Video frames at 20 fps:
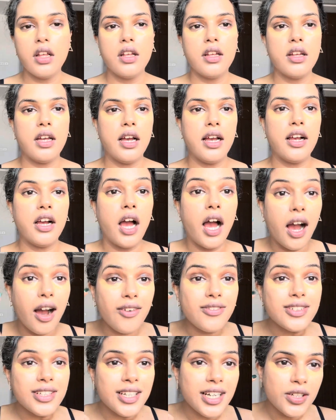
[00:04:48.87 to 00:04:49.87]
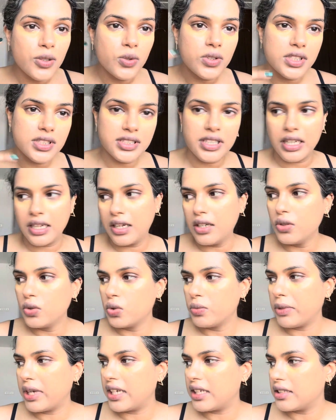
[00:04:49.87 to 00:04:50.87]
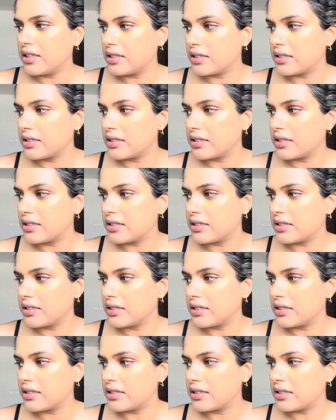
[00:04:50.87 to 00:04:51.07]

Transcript: After I do this, then I'll do my